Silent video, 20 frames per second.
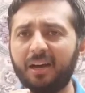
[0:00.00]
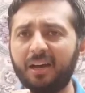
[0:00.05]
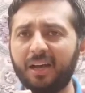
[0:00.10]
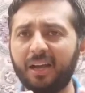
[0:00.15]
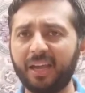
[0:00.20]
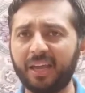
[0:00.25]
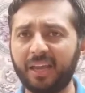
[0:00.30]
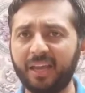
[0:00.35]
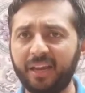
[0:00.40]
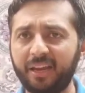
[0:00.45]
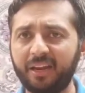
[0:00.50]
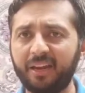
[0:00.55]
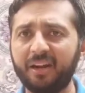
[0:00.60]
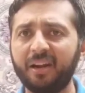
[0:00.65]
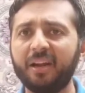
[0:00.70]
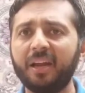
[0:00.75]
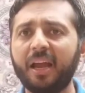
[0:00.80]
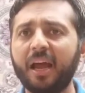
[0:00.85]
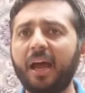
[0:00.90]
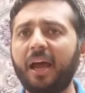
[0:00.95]
here
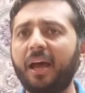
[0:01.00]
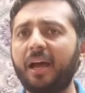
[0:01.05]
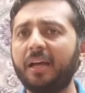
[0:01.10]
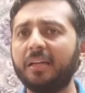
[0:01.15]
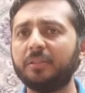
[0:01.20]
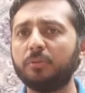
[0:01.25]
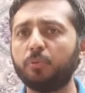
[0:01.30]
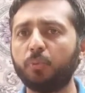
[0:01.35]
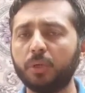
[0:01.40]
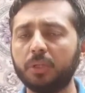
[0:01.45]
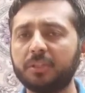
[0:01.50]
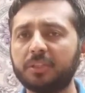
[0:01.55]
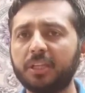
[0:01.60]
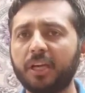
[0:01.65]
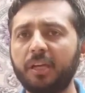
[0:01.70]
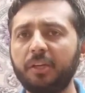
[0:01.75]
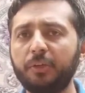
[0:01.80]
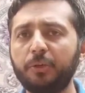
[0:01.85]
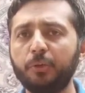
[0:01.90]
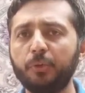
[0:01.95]
and will
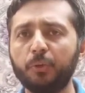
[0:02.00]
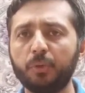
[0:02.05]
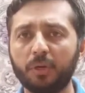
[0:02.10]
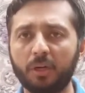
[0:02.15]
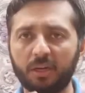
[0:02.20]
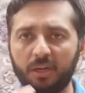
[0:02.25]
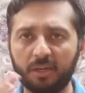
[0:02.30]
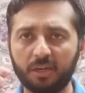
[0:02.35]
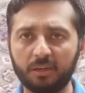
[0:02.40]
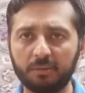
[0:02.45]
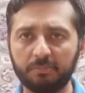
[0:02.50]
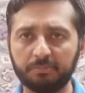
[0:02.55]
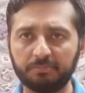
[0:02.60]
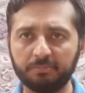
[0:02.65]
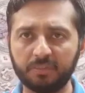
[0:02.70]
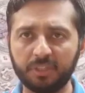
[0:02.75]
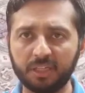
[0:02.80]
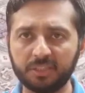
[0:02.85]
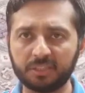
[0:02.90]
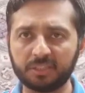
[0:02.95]
tell you
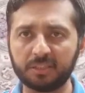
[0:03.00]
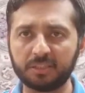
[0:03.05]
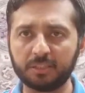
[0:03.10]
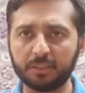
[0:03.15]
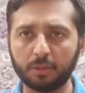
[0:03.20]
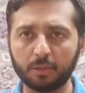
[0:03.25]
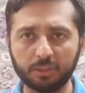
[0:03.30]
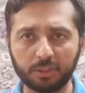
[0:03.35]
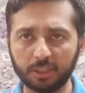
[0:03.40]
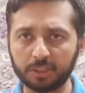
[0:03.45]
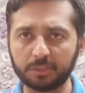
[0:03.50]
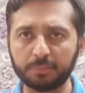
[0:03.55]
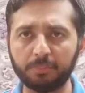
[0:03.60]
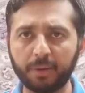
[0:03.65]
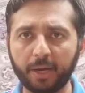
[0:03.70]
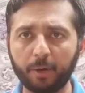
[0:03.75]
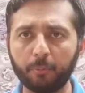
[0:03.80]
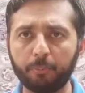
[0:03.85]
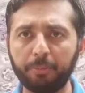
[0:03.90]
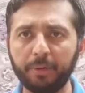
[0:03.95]
this, just
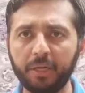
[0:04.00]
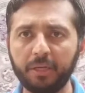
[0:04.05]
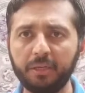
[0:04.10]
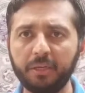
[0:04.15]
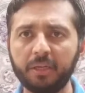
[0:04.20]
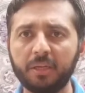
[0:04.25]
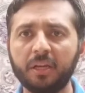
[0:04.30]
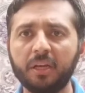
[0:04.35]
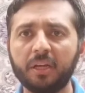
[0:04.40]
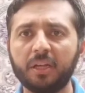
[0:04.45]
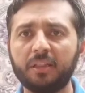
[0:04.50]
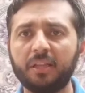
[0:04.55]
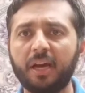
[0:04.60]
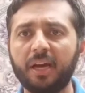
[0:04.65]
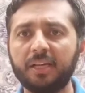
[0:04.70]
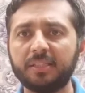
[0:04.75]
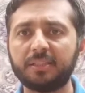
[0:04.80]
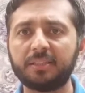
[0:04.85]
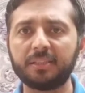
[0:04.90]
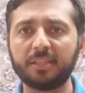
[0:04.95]
my opinion,
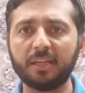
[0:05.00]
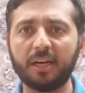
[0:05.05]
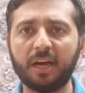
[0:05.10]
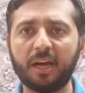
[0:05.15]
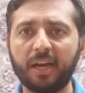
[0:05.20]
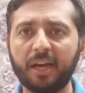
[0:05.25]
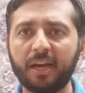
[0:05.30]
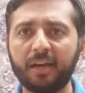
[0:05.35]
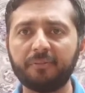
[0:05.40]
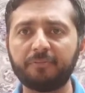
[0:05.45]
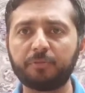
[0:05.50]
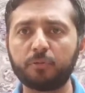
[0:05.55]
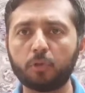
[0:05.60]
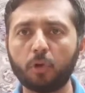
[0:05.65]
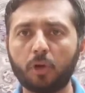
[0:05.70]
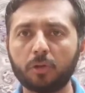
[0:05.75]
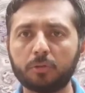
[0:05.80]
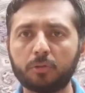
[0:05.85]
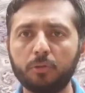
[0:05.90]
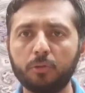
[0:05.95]
that I have
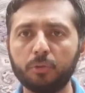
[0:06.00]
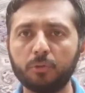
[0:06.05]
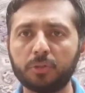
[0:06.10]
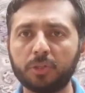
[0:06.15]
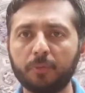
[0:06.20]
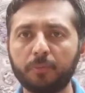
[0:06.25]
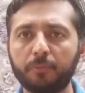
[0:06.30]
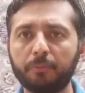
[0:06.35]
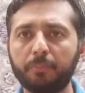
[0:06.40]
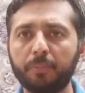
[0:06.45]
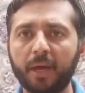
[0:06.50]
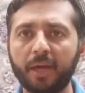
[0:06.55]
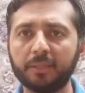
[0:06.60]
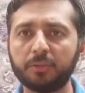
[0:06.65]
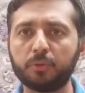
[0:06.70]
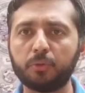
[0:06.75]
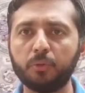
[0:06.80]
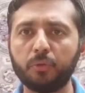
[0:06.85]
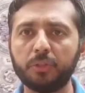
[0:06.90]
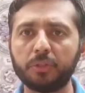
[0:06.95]
taught to some of my
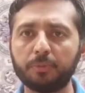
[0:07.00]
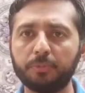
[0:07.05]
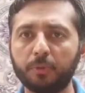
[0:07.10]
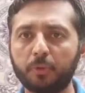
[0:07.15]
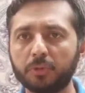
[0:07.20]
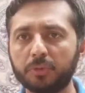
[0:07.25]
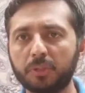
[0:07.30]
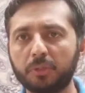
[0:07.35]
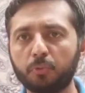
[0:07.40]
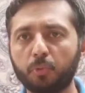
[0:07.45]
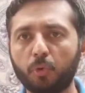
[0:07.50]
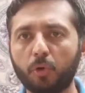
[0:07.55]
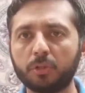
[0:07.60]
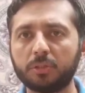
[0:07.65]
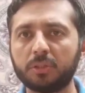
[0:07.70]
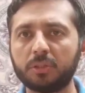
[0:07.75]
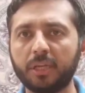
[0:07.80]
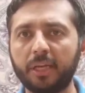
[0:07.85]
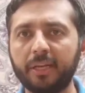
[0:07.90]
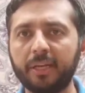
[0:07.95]
students, because it
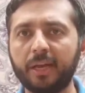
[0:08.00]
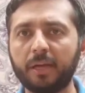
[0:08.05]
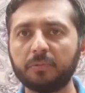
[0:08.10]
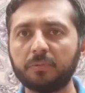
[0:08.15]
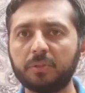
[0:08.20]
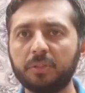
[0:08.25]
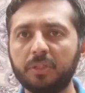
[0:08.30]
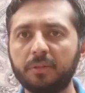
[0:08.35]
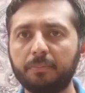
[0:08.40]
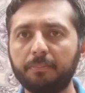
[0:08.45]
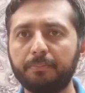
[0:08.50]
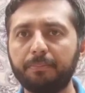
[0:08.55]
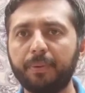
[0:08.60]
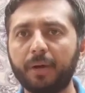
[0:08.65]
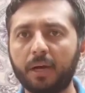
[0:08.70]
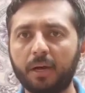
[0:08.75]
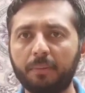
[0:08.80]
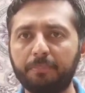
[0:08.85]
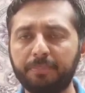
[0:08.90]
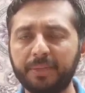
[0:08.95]
was announced in
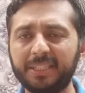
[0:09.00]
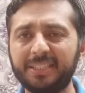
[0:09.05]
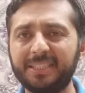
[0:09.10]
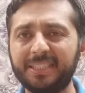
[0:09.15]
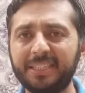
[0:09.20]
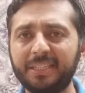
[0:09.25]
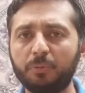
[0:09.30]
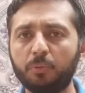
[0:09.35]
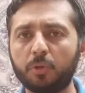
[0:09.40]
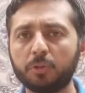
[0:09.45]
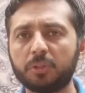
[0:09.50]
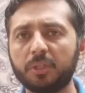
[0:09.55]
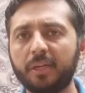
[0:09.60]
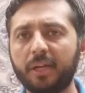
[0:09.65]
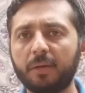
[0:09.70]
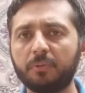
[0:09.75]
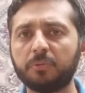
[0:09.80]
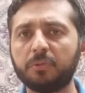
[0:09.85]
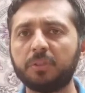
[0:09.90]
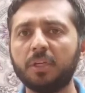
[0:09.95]
PTE was
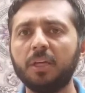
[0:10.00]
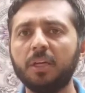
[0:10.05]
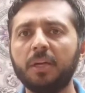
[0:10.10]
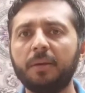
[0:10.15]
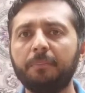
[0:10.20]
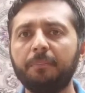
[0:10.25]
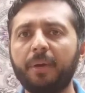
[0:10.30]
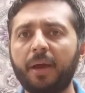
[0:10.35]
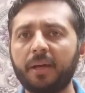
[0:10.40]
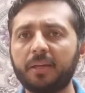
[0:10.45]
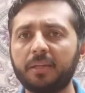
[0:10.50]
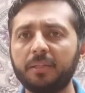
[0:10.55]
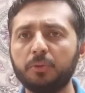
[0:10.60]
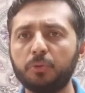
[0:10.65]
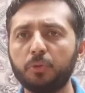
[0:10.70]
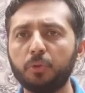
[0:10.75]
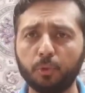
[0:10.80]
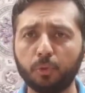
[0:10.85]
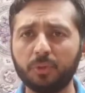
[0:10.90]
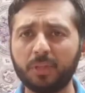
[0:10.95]
announced back in
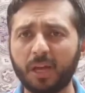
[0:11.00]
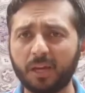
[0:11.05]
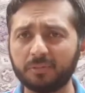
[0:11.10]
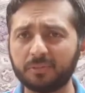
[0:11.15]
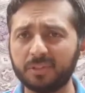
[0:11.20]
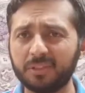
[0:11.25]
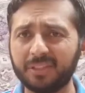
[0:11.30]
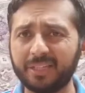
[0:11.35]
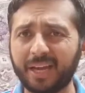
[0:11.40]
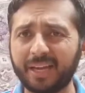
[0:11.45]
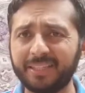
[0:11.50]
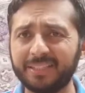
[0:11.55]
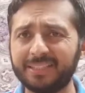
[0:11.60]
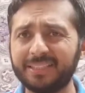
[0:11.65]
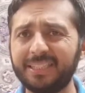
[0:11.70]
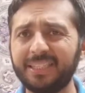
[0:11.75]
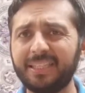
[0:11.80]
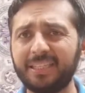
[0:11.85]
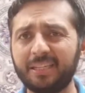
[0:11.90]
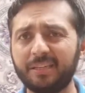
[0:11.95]

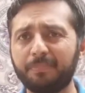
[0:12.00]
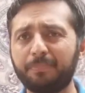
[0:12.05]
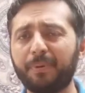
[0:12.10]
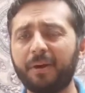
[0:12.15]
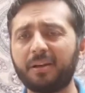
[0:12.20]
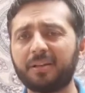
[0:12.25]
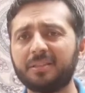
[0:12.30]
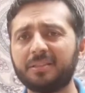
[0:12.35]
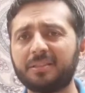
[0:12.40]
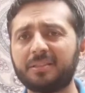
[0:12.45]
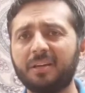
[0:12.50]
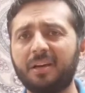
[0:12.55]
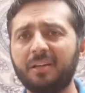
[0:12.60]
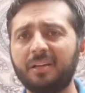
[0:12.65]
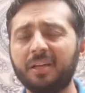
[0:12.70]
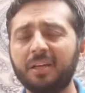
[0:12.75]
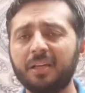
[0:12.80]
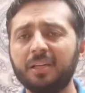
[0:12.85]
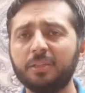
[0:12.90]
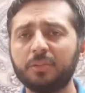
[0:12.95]
2019 in Pakistan.
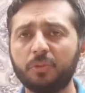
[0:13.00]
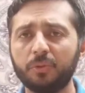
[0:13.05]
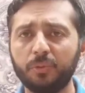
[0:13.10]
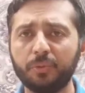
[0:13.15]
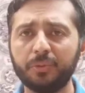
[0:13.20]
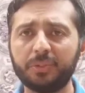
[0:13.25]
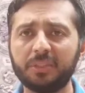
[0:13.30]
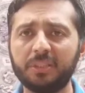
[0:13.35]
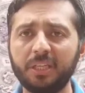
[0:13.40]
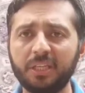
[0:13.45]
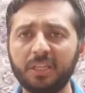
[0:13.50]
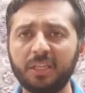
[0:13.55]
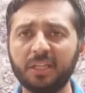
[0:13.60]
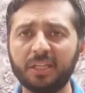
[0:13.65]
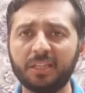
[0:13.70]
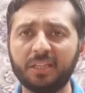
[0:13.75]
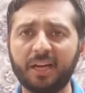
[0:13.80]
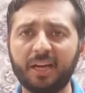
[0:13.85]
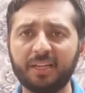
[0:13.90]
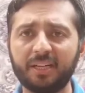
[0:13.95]
So you see
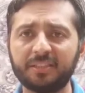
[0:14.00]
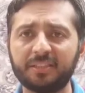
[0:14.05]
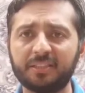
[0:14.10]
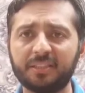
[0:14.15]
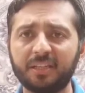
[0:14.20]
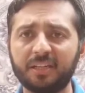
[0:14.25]
that